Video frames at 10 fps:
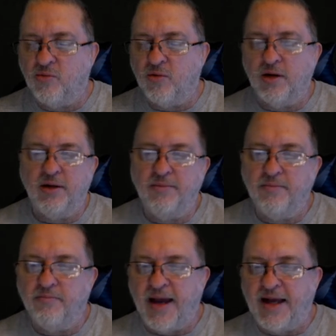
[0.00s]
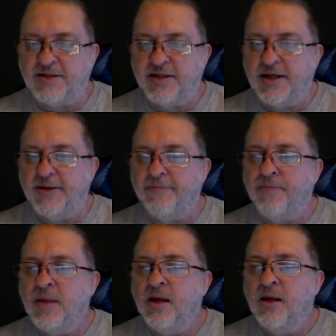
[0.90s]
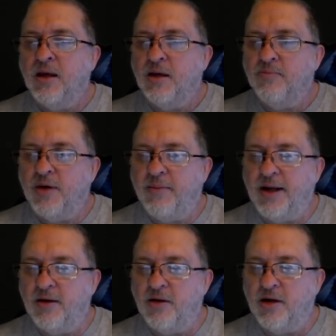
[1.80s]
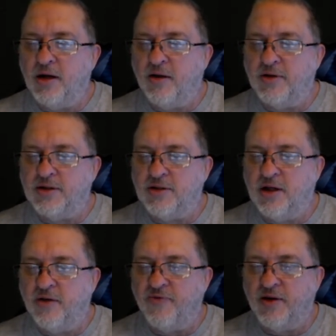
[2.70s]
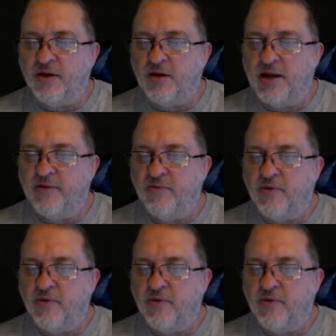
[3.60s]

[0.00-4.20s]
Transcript: to what Matt said. But I mean, look at all this stuff in the level.